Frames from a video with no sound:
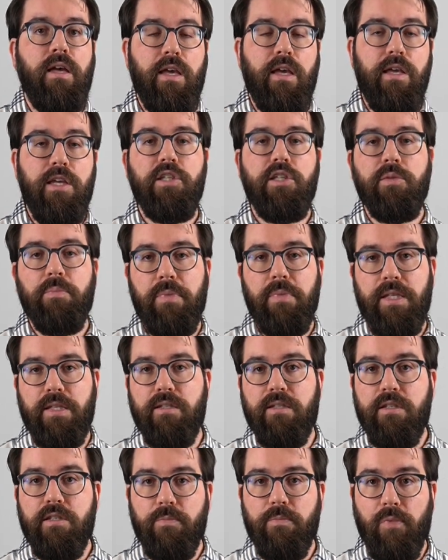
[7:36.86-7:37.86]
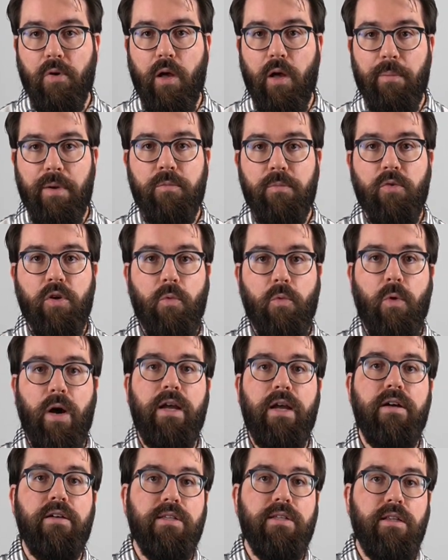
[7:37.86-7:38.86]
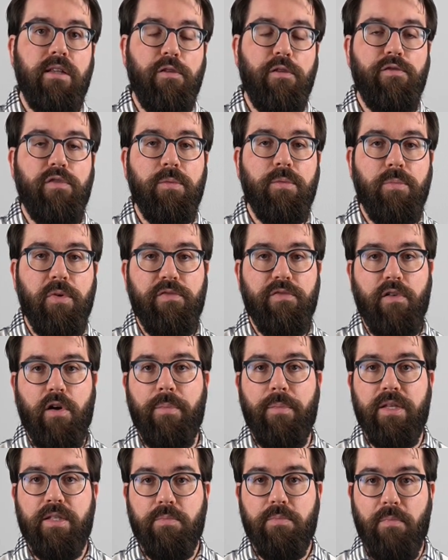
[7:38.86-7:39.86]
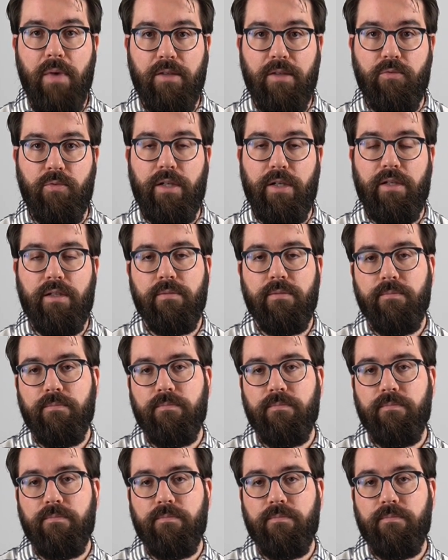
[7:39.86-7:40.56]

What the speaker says: Each business problem requires a different performance metric.